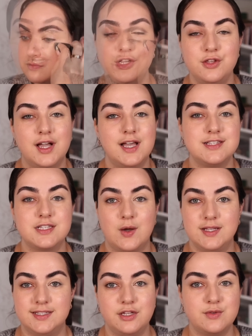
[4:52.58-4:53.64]
You guys saw
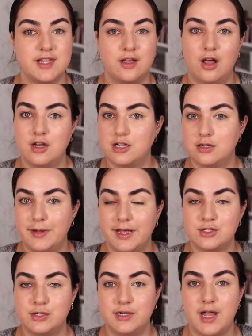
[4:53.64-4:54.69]
I didn't use a color
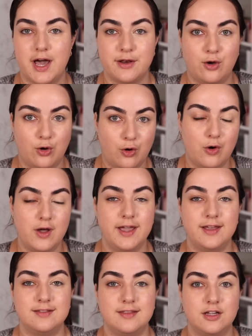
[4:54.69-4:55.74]
corrector at all
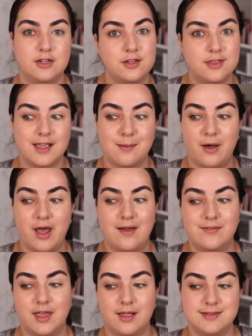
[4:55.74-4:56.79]
and the good thing about
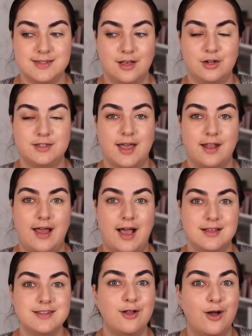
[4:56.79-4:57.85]
having a concealer that
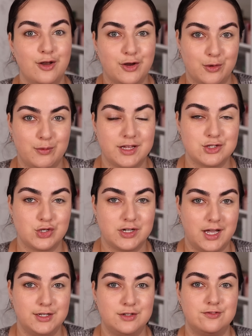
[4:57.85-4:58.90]
has a color corrector
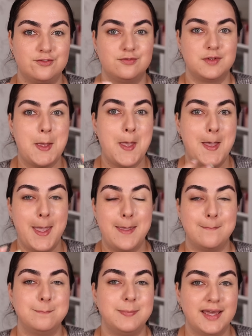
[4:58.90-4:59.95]
kind of
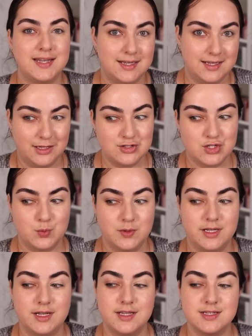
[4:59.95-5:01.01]
embedded into
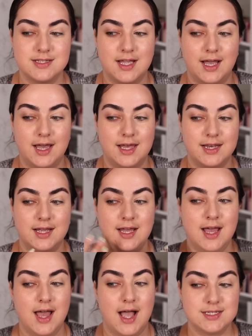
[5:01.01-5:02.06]
it is that
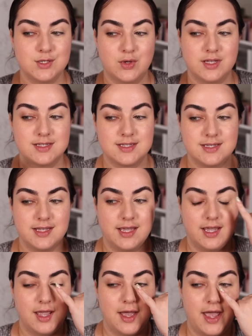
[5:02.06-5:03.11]
as you can
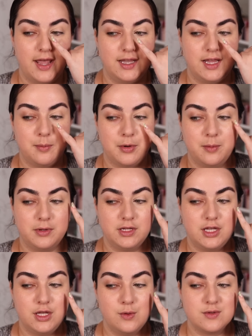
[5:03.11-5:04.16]
see any purpley
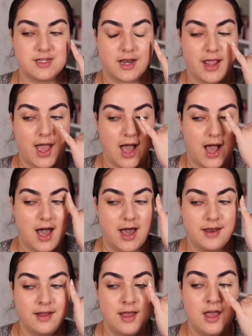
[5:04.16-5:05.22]
hues that I had